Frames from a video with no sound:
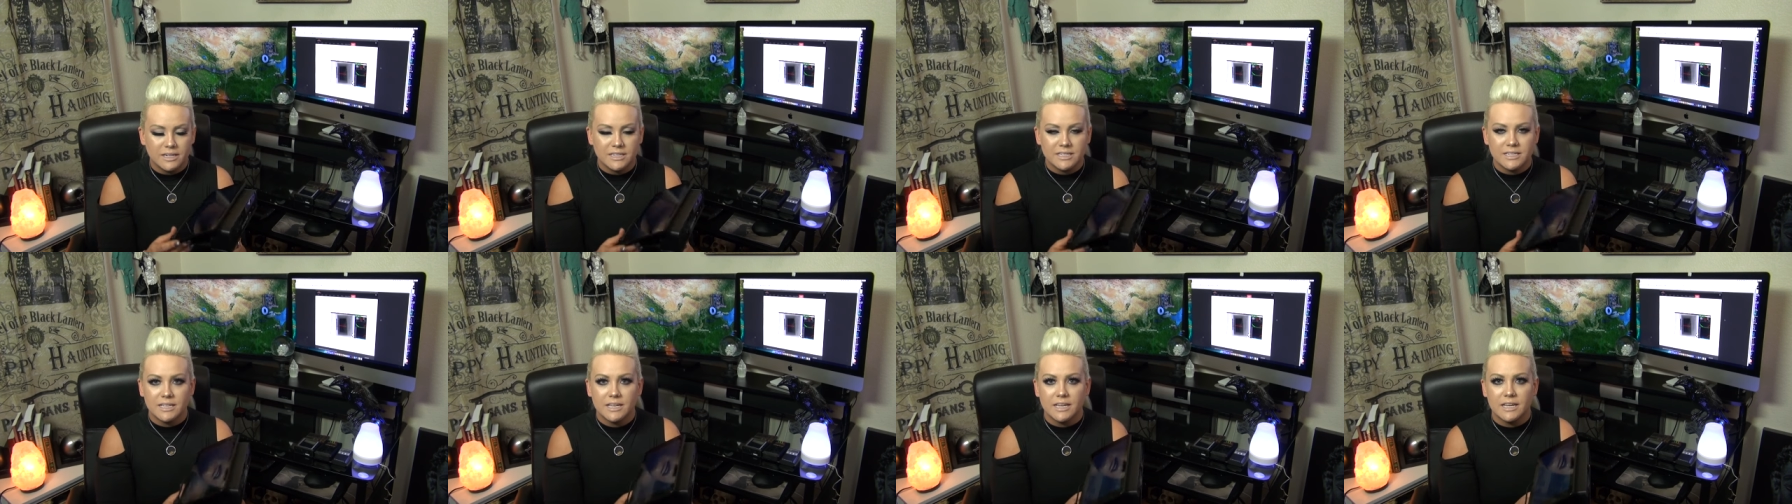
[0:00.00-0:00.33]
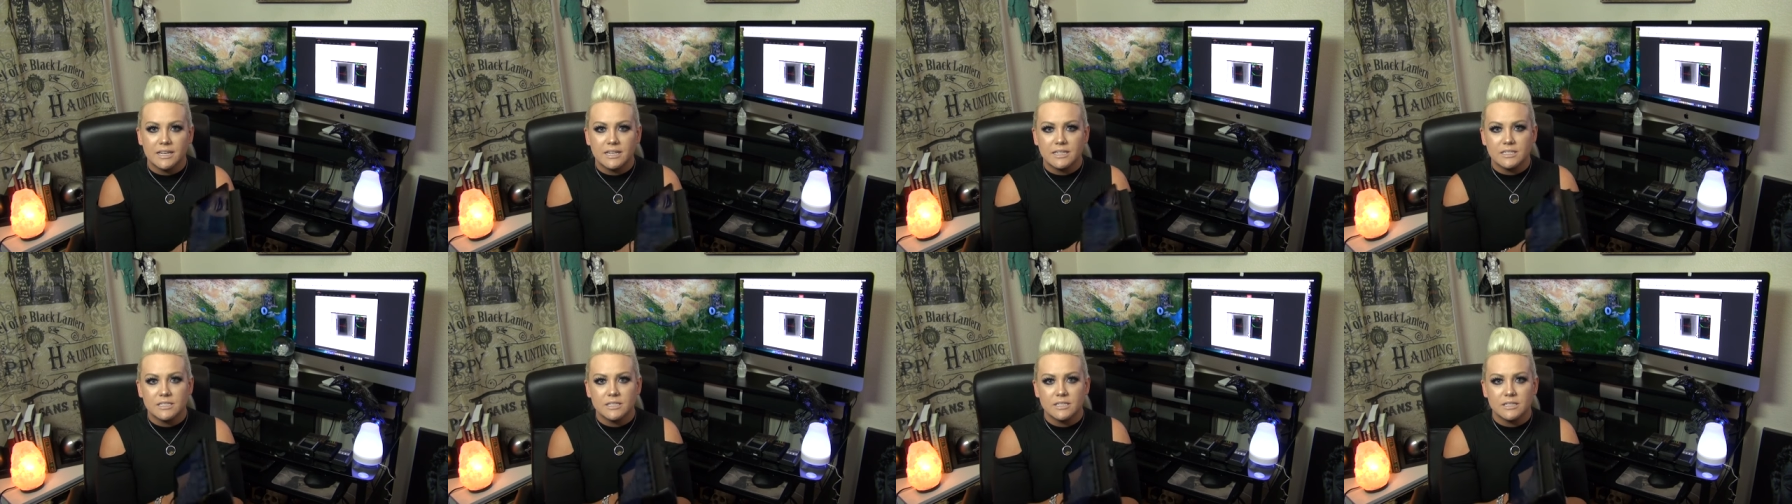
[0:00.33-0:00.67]
to get
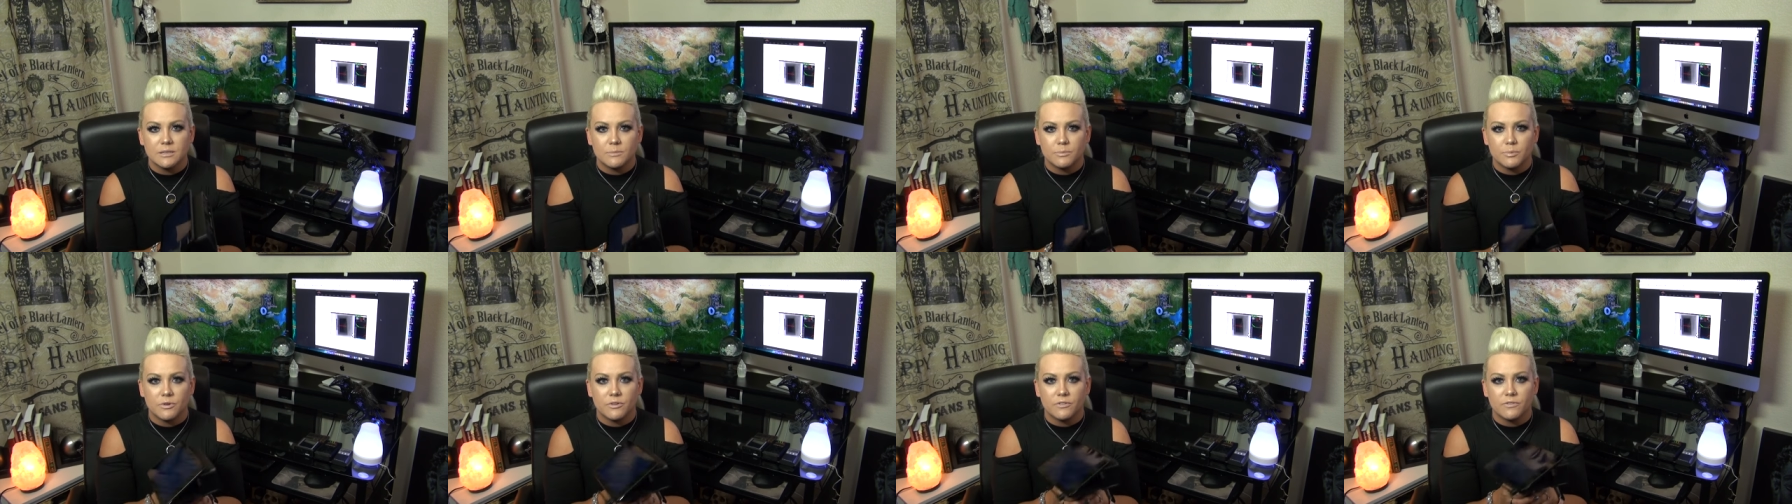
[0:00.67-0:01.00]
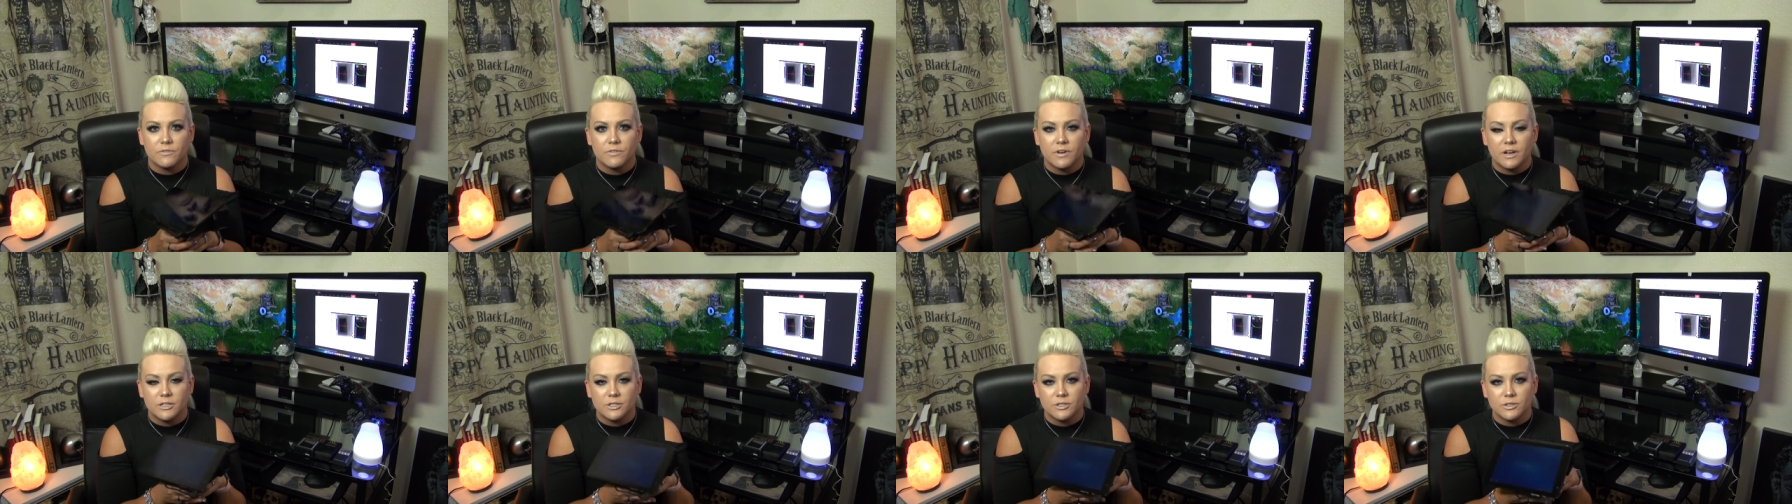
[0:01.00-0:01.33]
into the
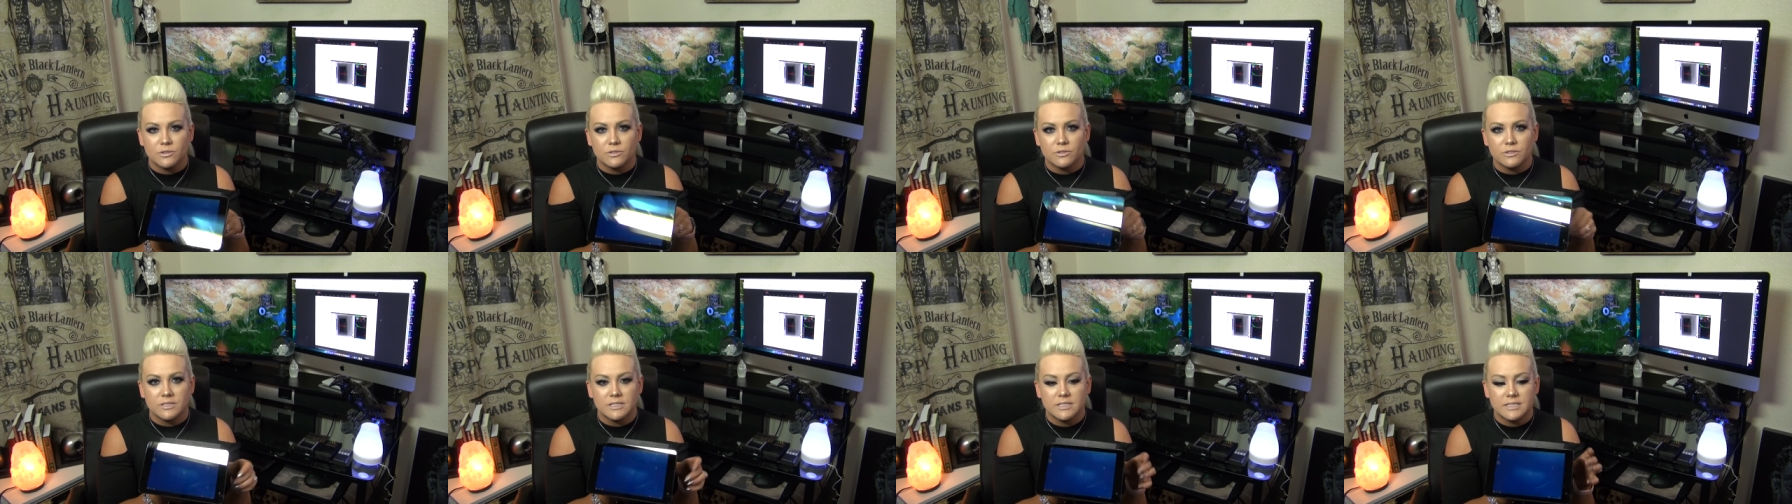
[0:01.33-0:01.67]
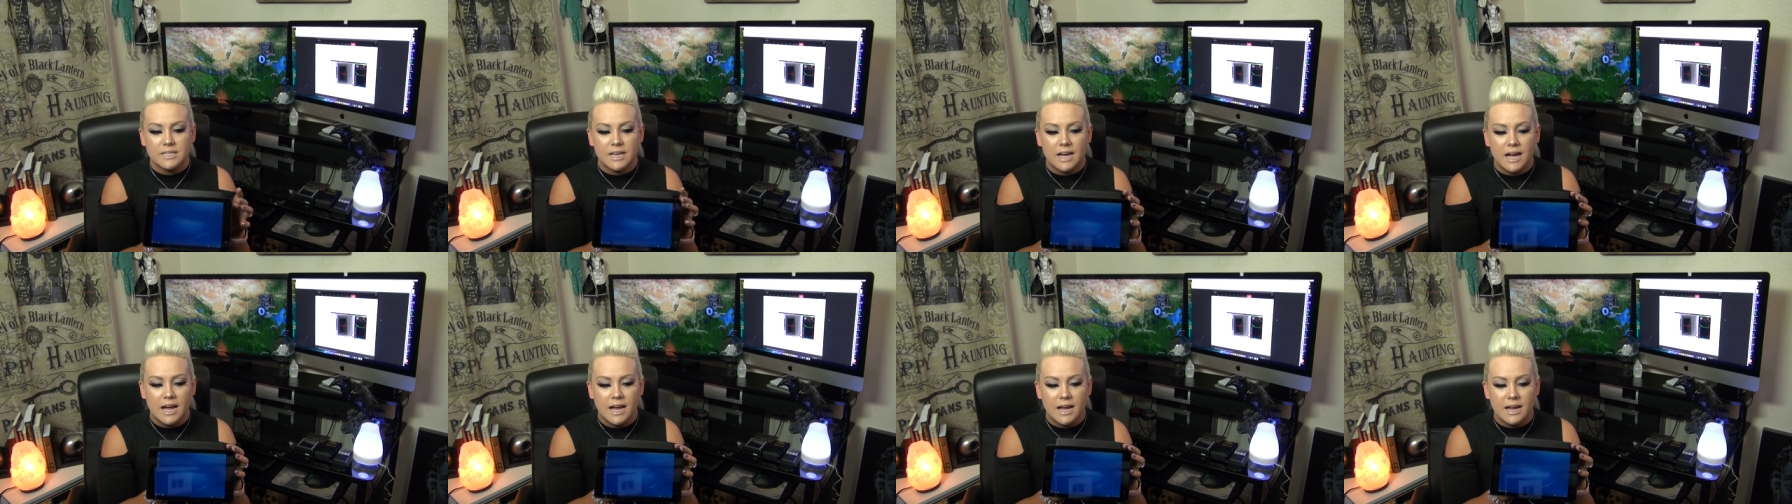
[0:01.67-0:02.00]
professional
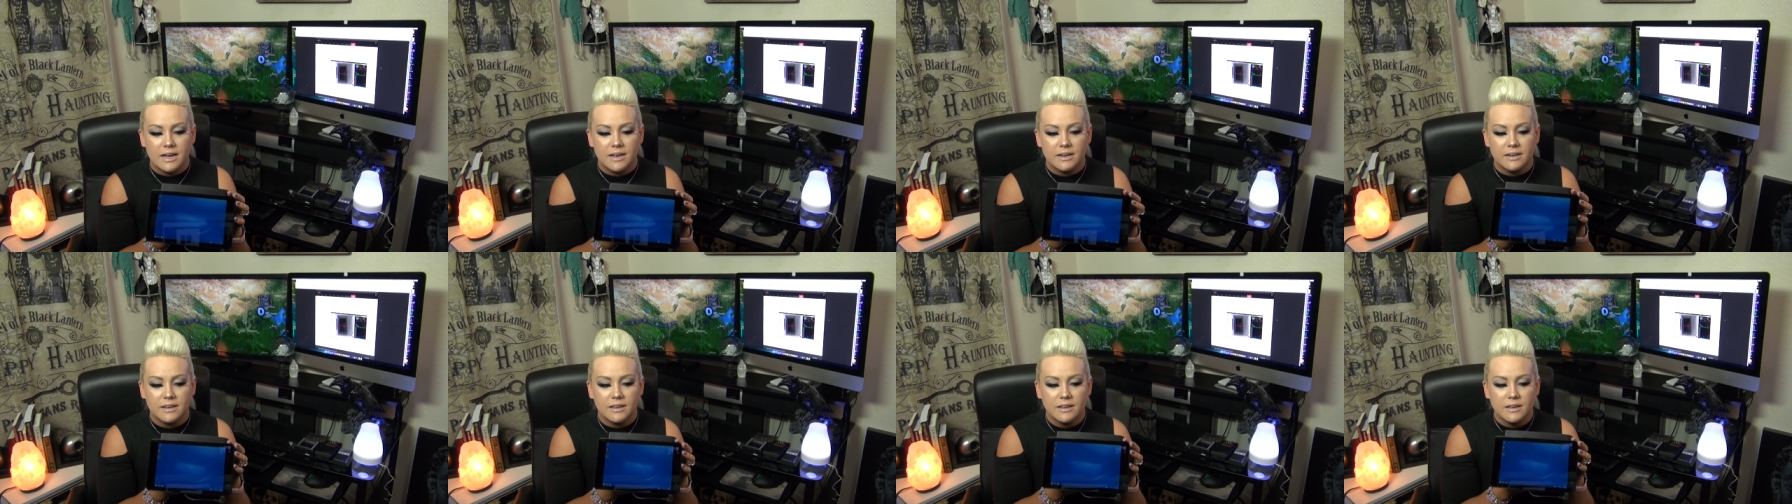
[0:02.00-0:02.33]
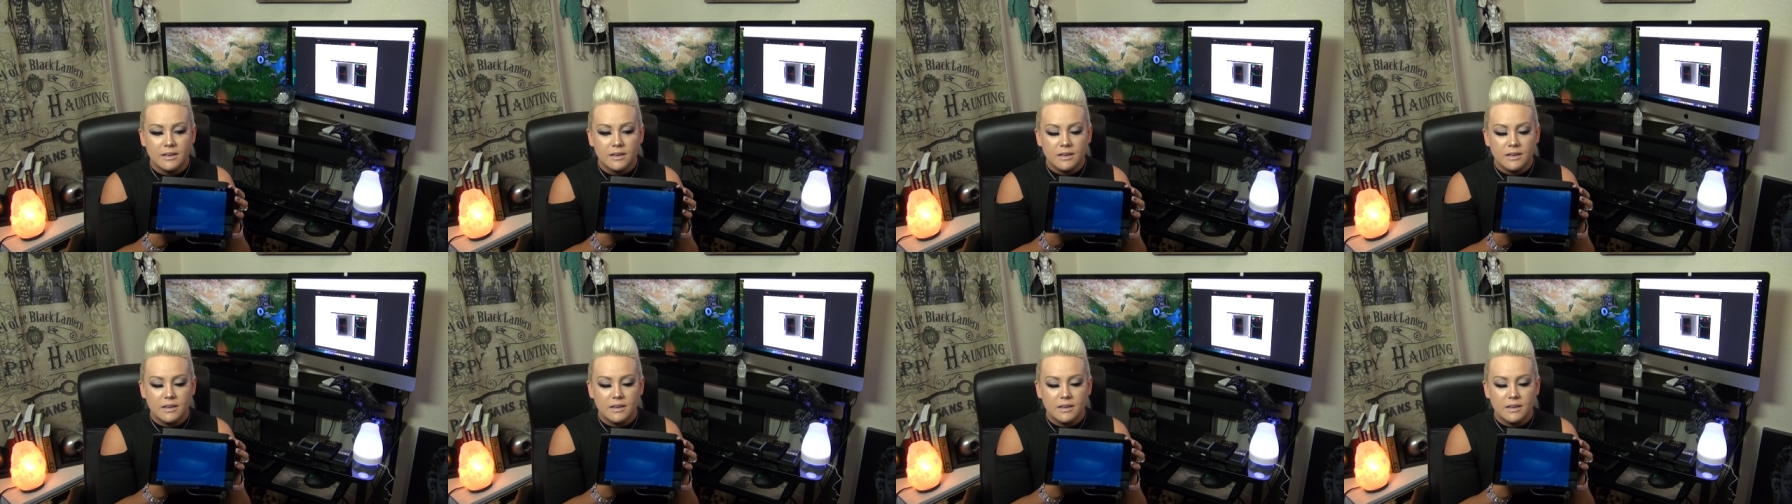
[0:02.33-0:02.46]
side